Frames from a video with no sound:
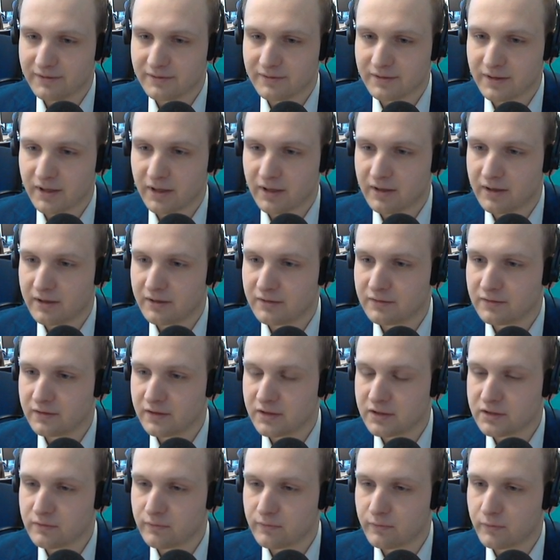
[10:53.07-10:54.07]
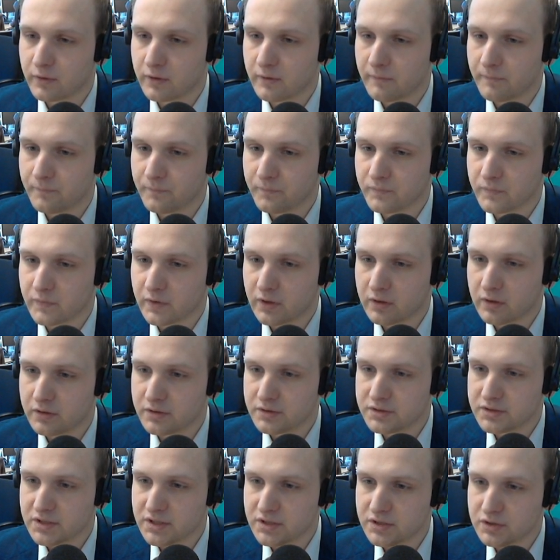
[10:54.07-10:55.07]
they search for a
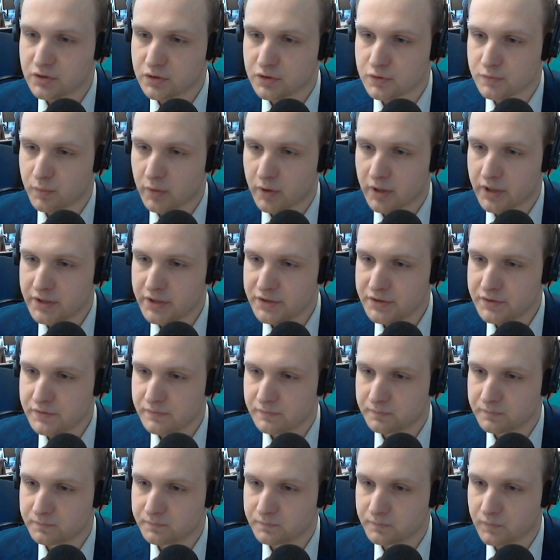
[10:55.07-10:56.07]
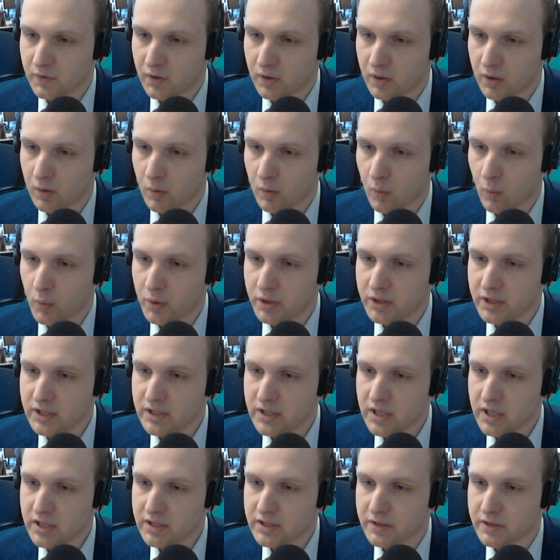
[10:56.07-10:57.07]
consensus price with
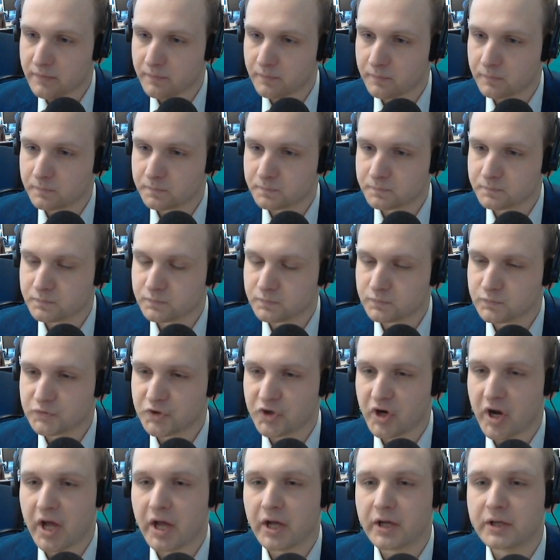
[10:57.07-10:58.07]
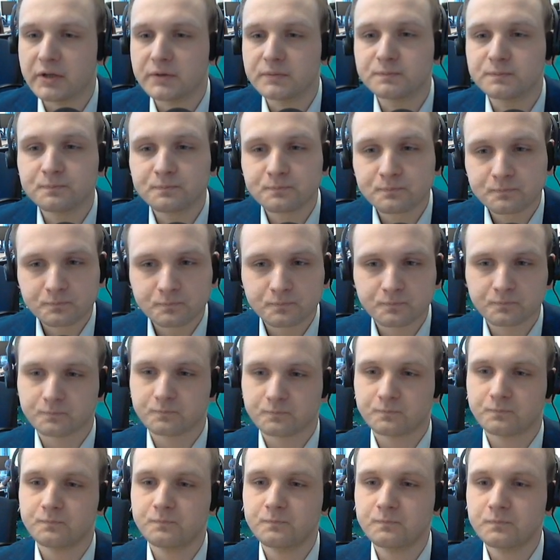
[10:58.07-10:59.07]
another triangle.
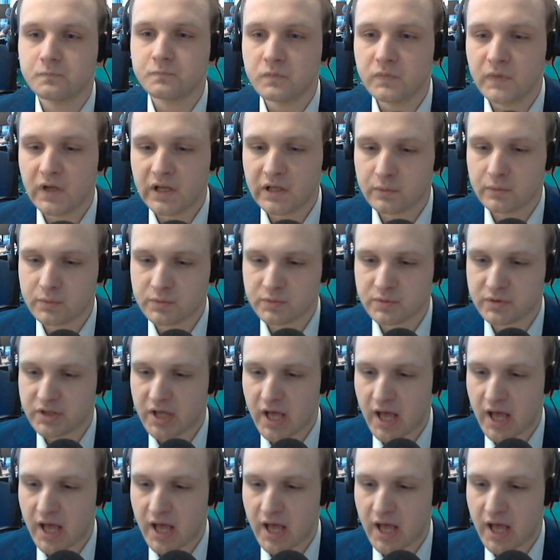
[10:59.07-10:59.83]
That was what's